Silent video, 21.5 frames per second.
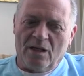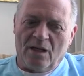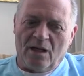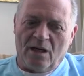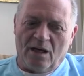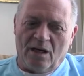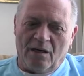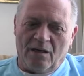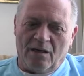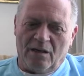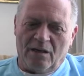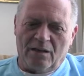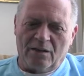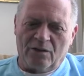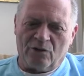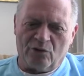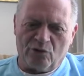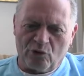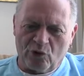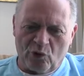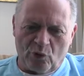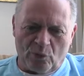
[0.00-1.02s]
uh,
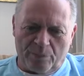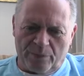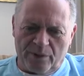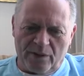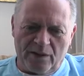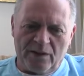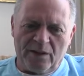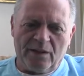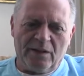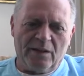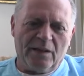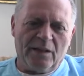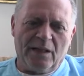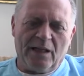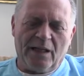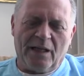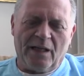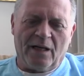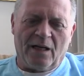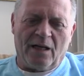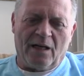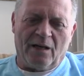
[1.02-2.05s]
group.
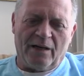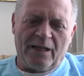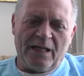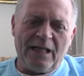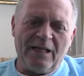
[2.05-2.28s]
Uh,